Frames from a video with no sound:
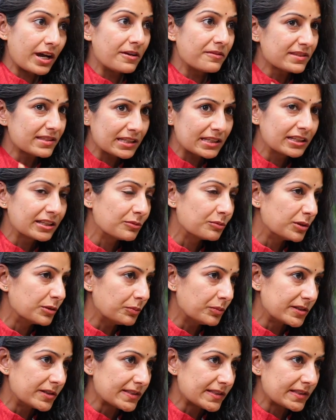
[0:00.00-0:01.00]
I've seen him in
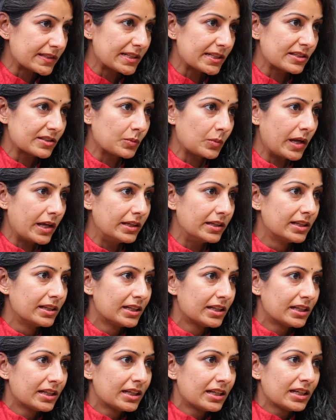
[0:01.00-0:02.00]
person as well.
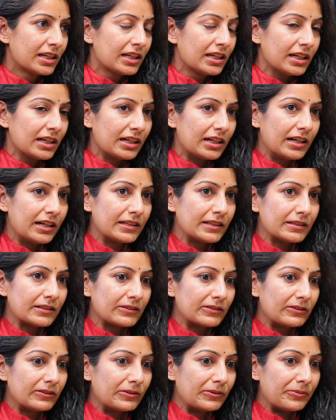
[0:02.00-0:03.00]
And
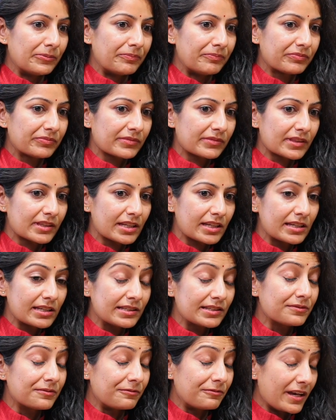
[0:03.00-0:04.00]

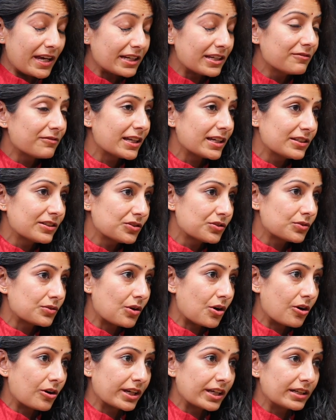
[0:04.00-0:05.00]
he's very, very
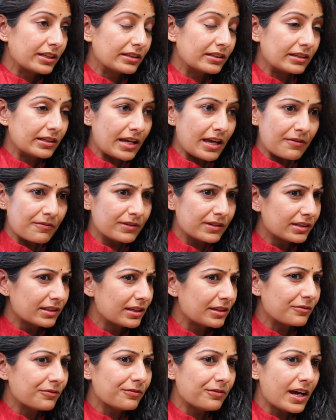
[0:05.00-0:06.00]
strong and
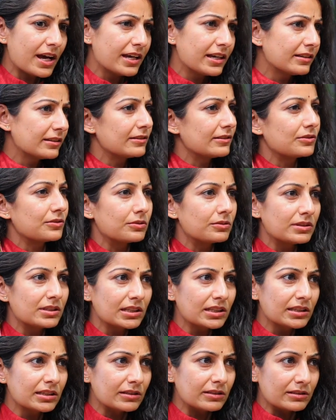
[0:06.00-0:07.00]
everything fine. His
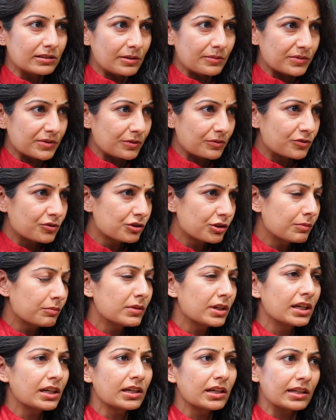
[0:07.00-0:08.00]
routine in terms of
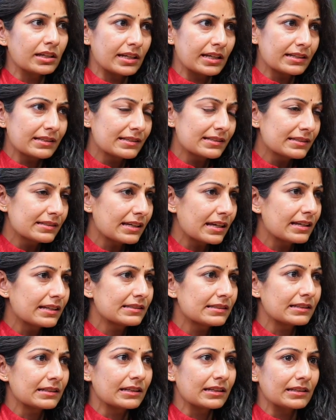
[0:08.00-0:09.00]
gymming and
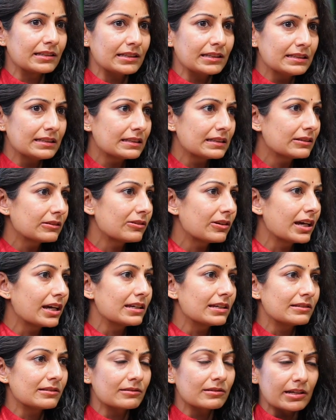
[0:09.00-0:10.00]
exercising and eating
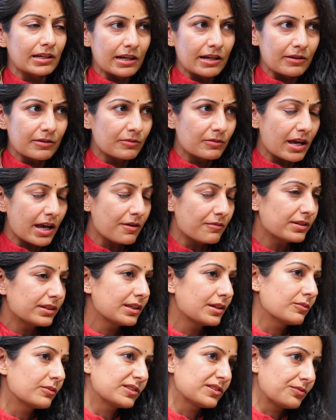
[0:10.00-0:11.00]
right,
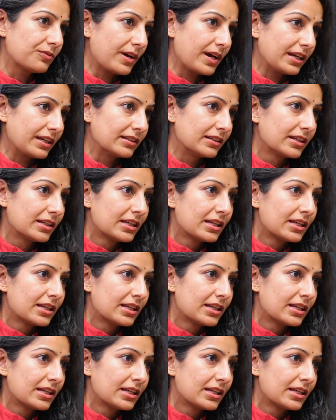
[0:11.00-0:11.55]
everything was fine.